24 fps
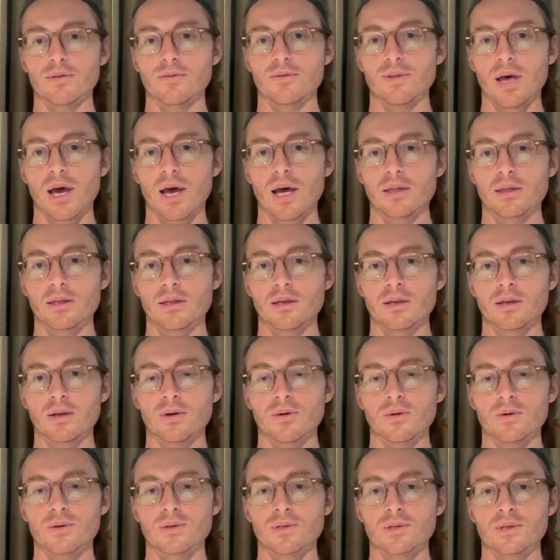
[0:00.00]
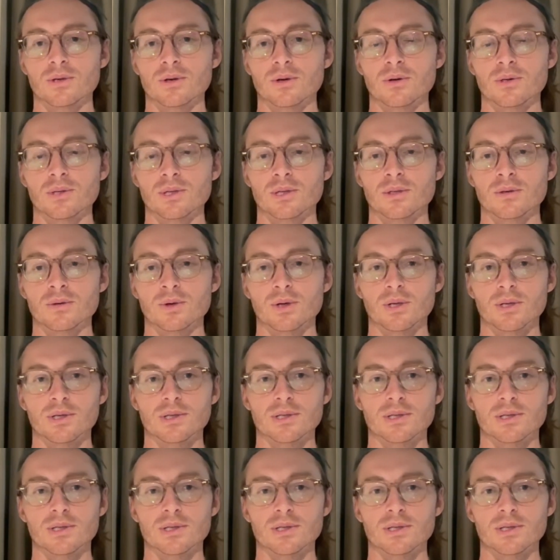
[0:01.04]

of that goes into it.